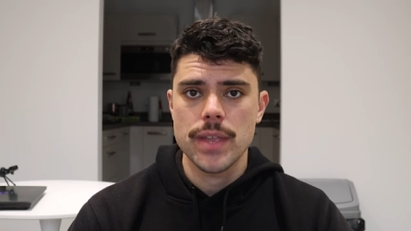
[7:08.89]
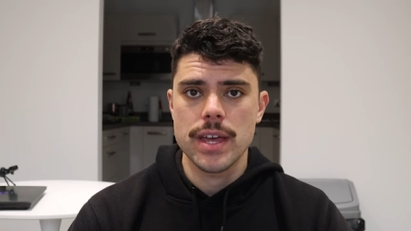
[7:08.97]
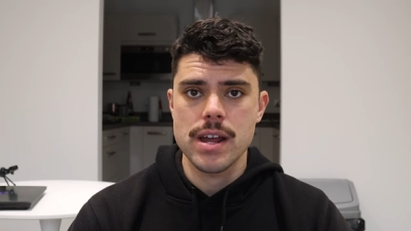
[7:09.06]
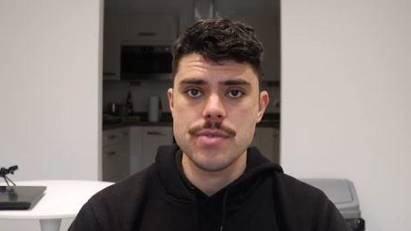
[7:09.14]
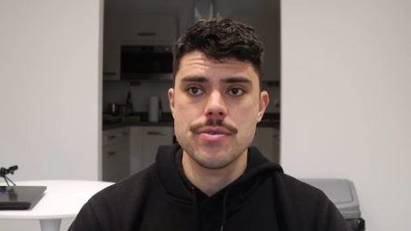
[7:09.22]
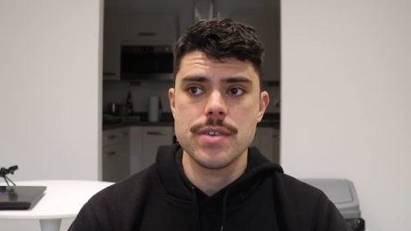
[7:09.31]

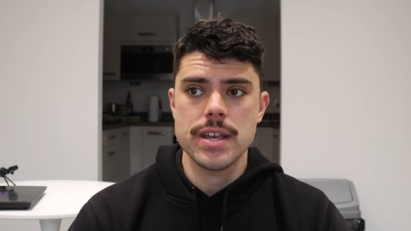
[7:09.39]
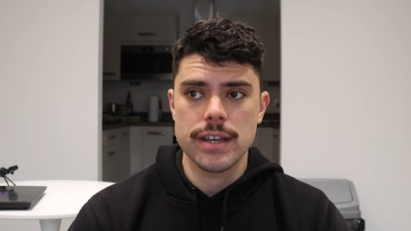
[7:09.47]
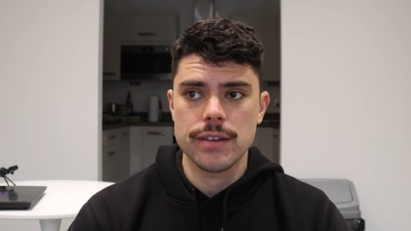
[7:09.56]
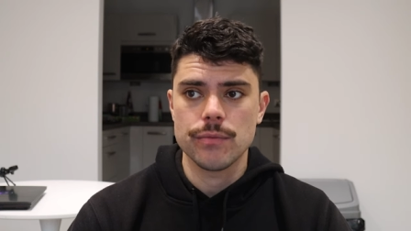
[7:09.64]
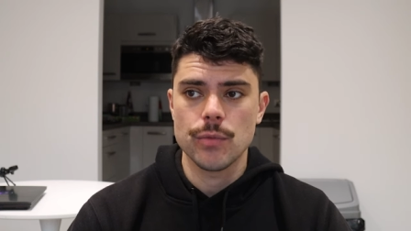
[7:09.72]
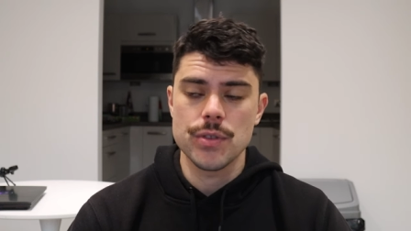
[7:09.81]
And I
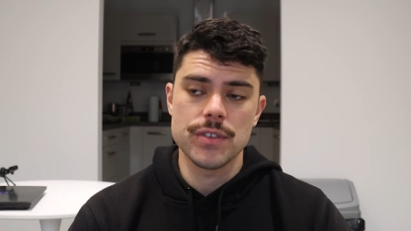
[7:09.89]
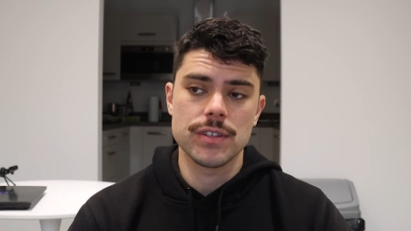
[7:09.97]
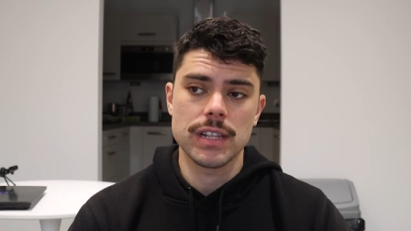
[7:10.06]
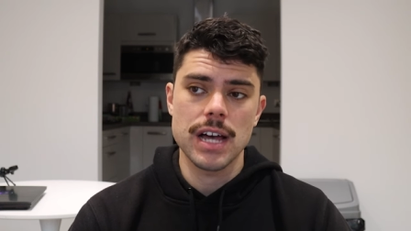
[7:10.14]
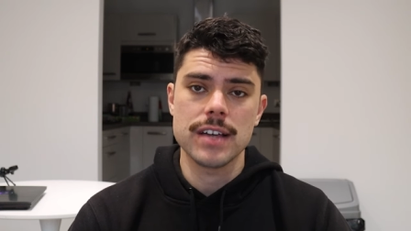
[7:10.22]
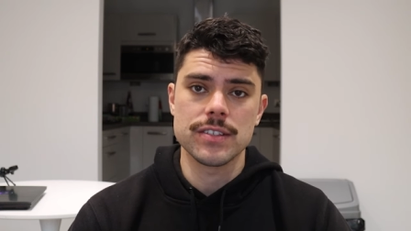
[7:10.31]
think with his
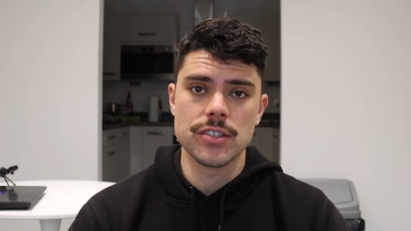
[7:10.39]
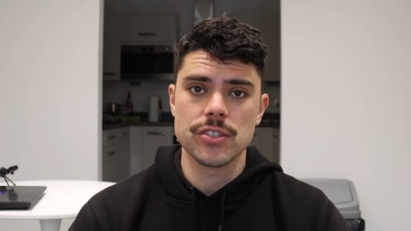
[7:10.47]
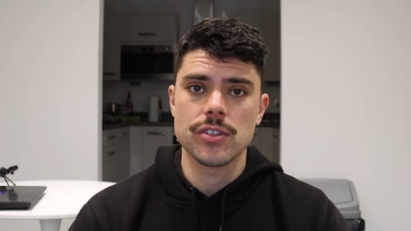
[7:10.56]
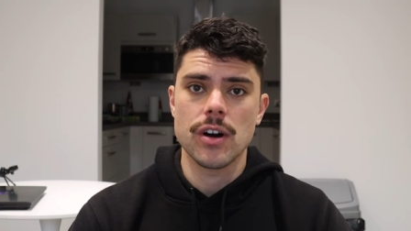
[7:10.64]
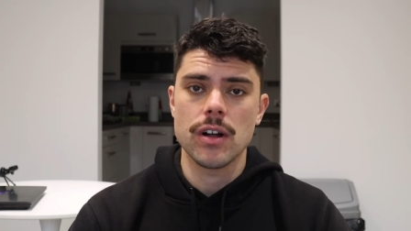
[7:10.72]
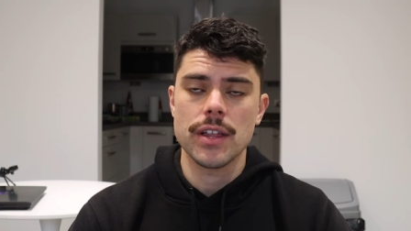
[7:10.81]
class and
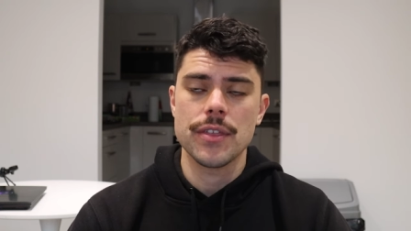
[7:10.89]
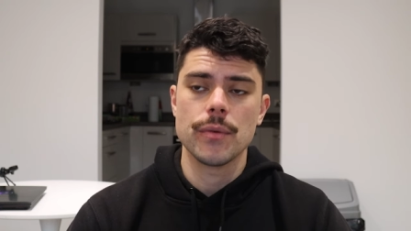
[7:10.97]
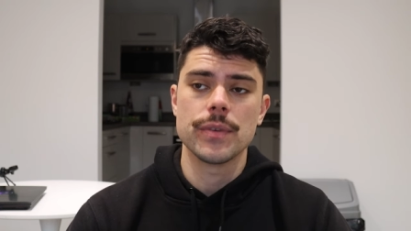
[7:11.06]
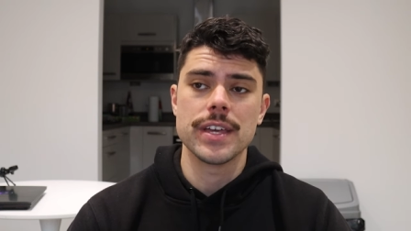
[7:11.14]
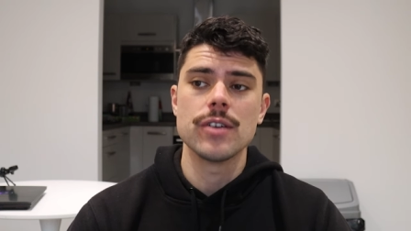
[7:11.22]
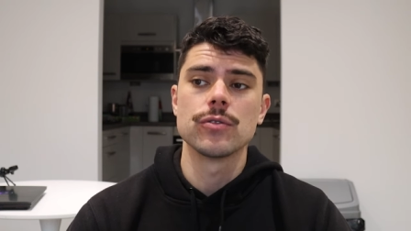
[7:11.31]
style, I
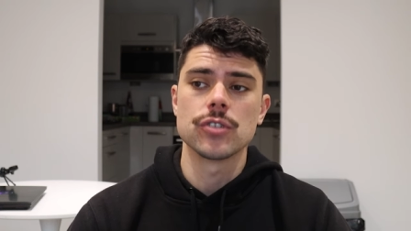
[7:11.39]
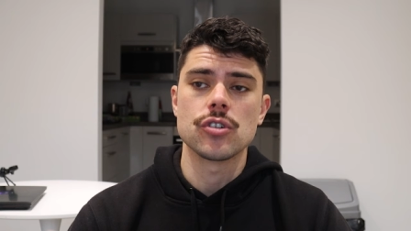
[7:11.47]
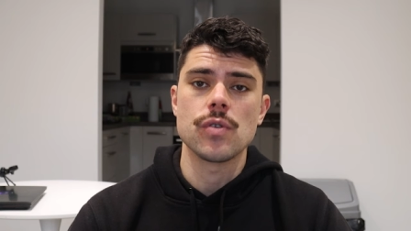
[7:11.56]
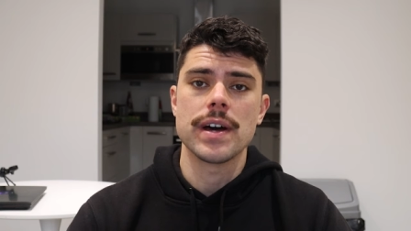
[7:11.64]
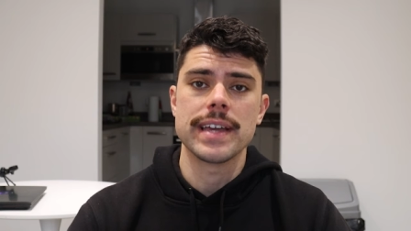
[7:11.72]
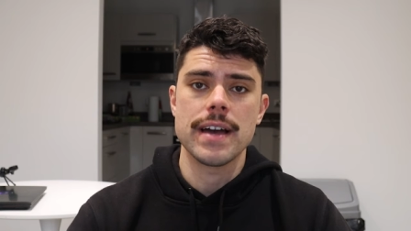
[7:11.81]
think the Eagles are
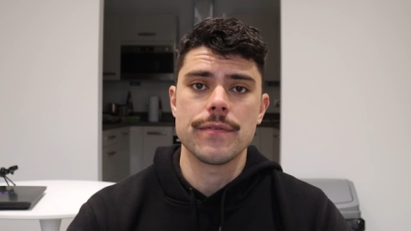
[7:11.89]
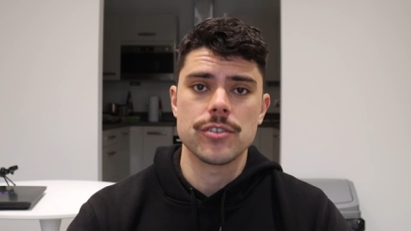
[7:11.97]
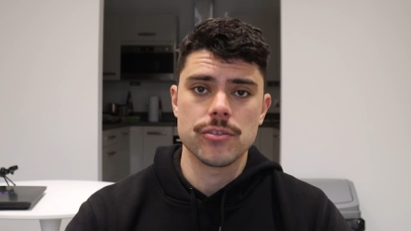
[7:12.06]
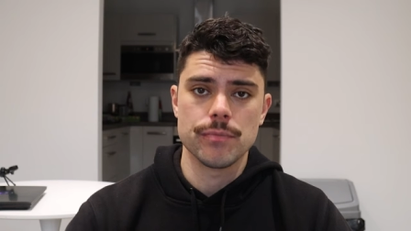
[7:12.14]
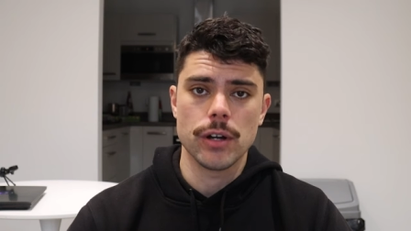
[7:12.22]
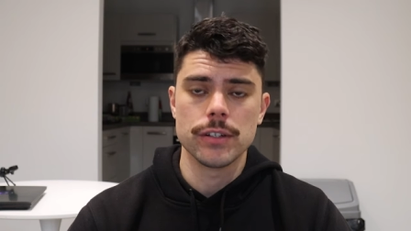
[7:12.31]
crying out for
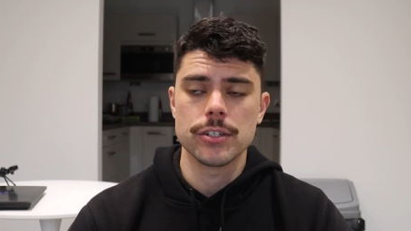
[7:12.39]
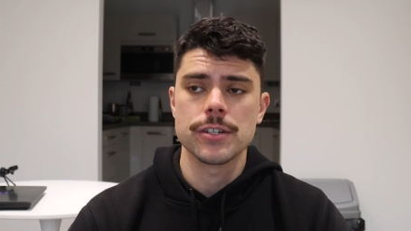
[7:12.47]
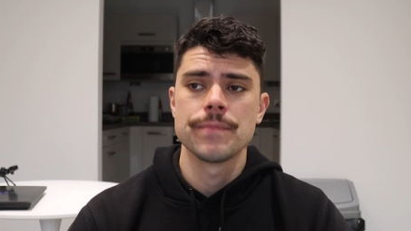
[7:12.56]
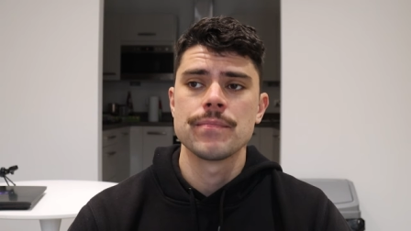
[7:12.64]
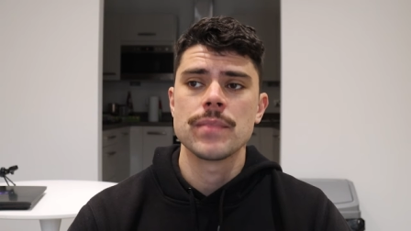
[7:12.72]
some polish.